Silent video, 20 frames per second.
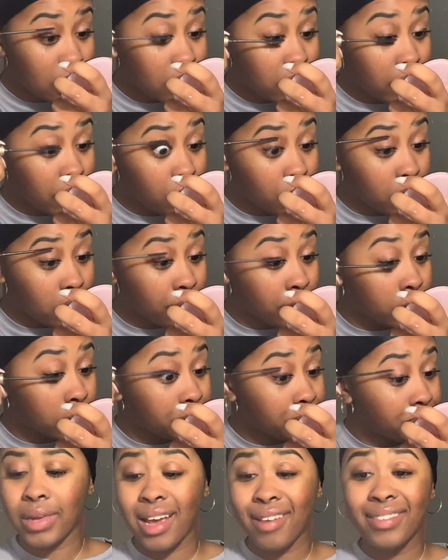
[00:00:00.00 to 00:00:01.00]
Okay, whatever.
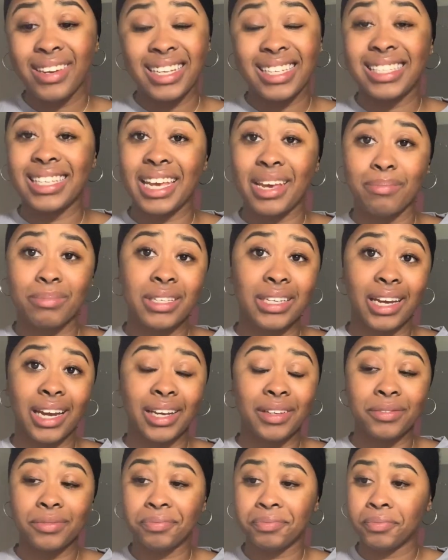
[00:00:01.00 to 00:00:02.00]
I have an exam
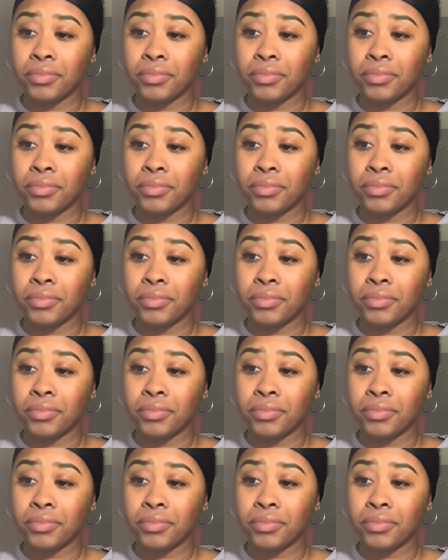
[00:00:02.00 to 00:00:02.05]
today.